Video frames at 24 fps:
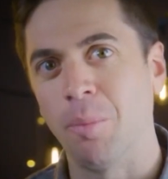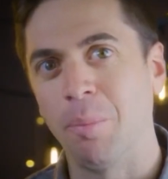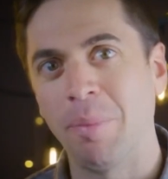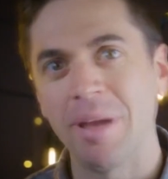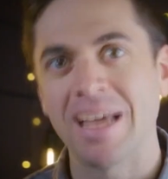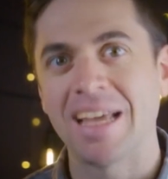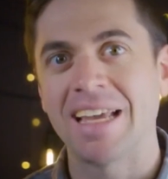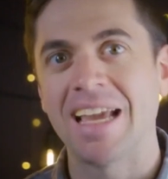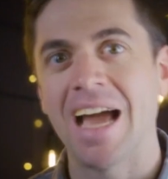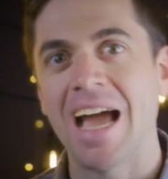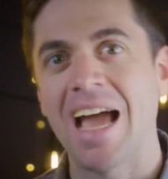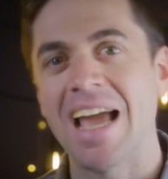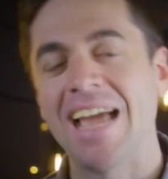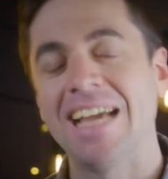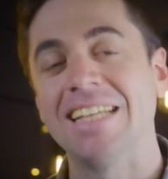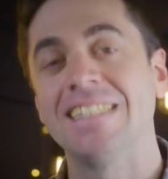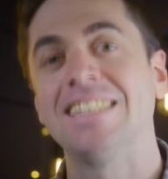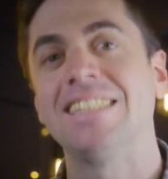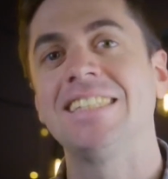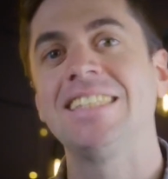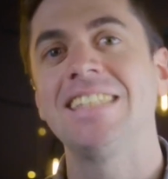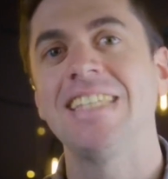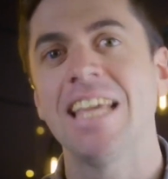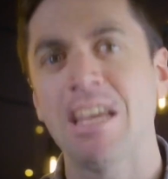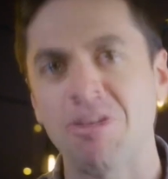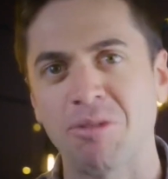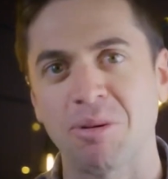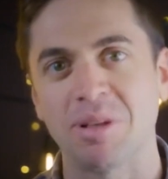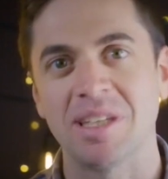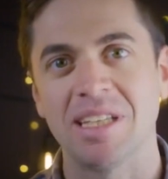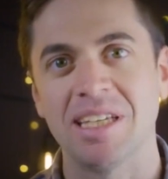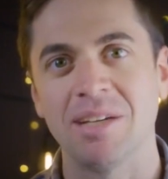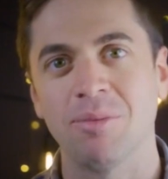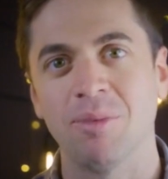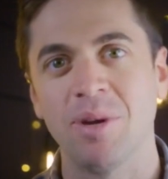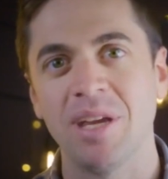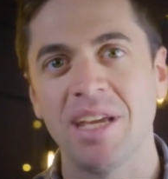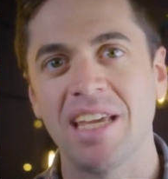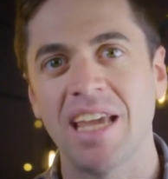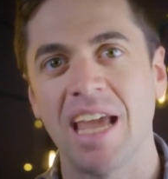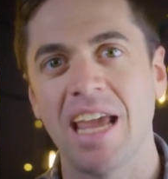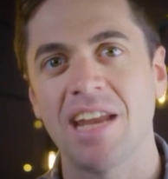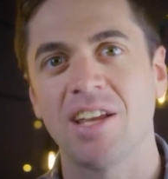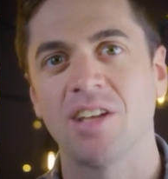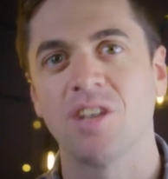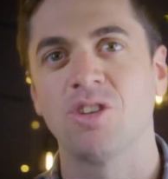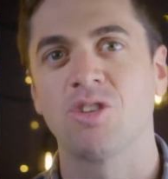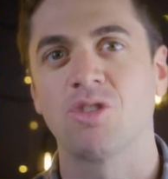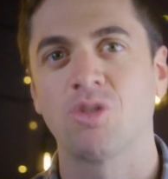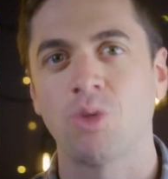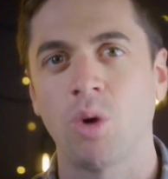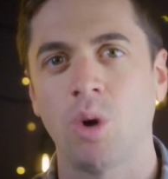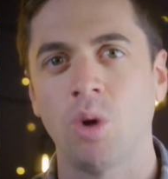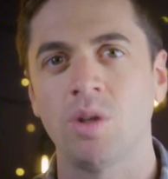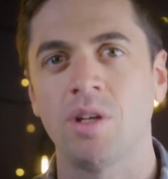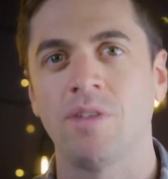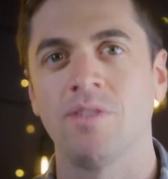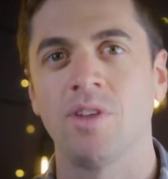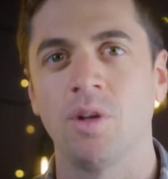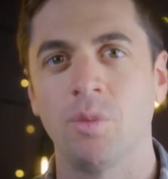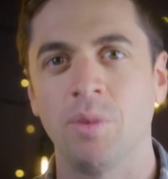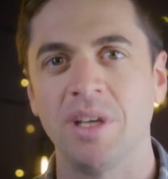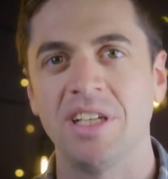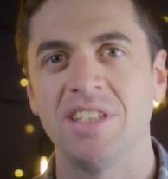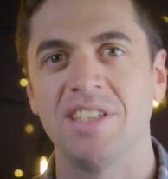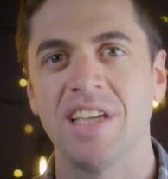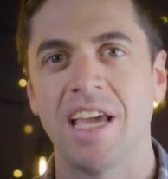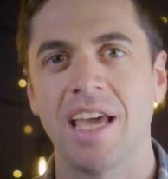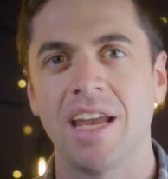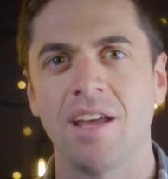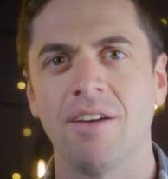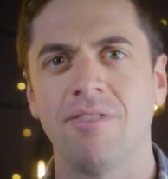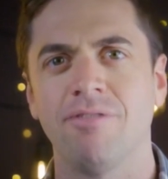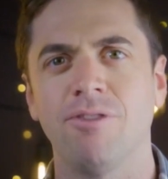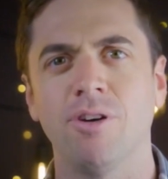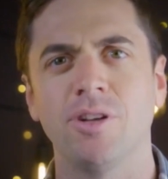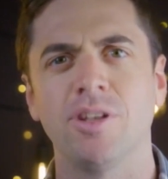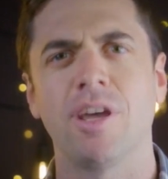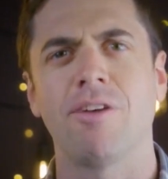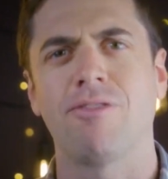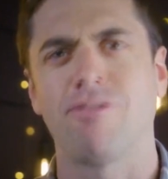big guy had secretly regained control of Louisiana for the